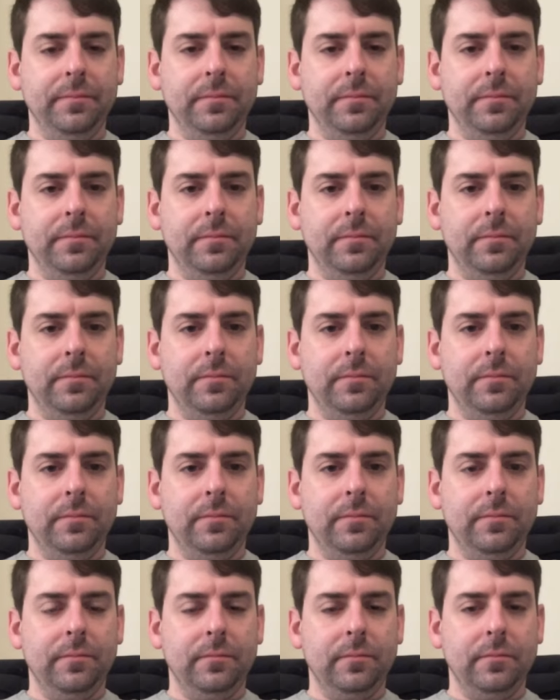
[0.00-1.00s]

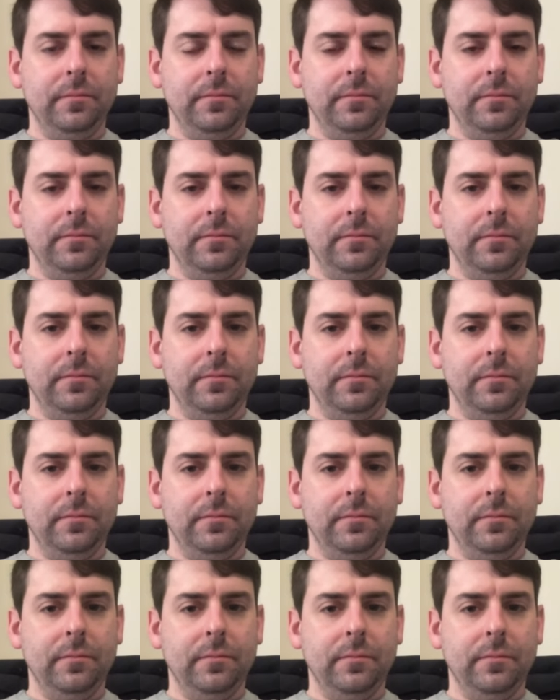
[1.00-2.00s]

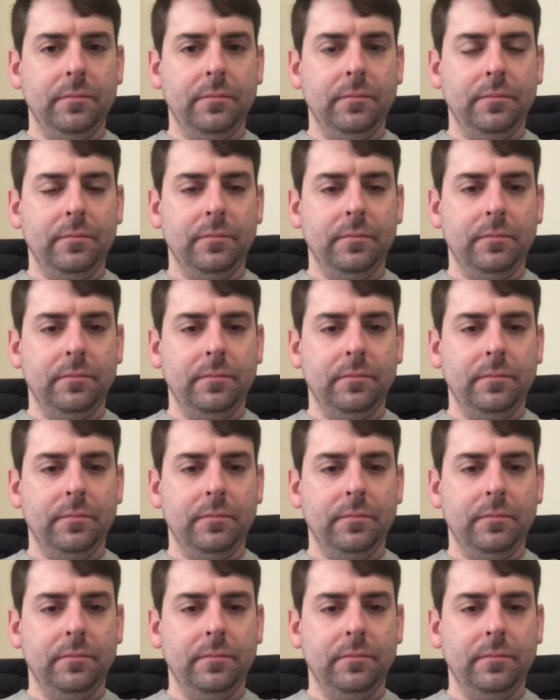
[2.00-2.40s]
(not speaking)